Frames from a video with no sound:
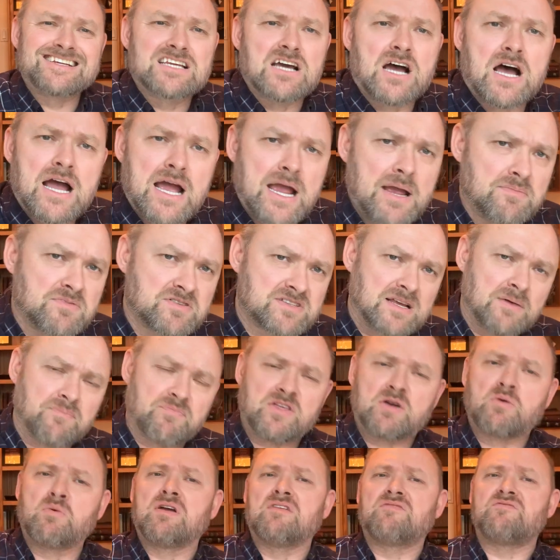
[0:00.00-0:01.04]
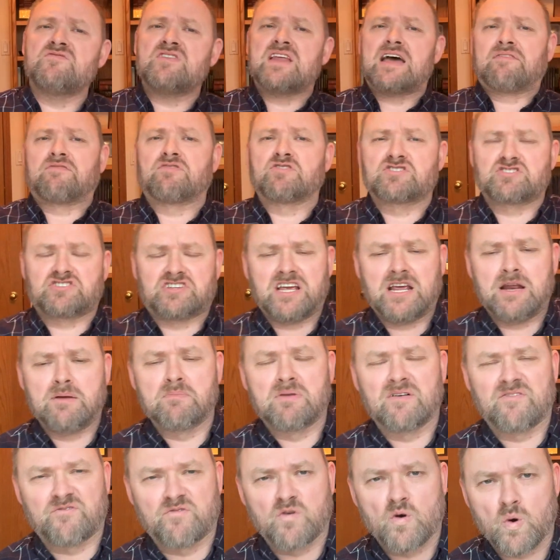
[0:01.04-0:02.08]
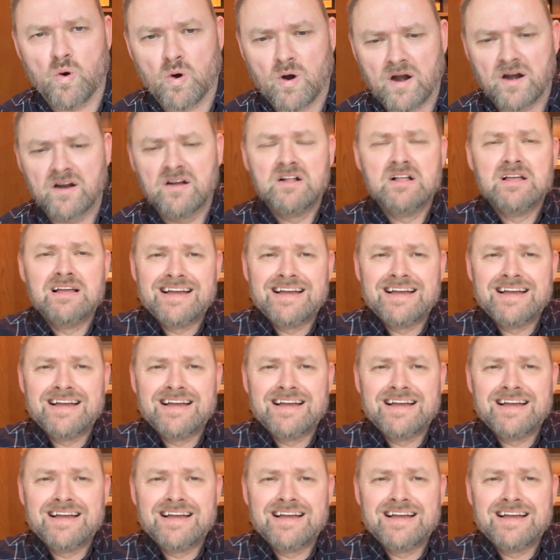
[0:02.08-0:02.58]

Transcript: times, something we've never seen before.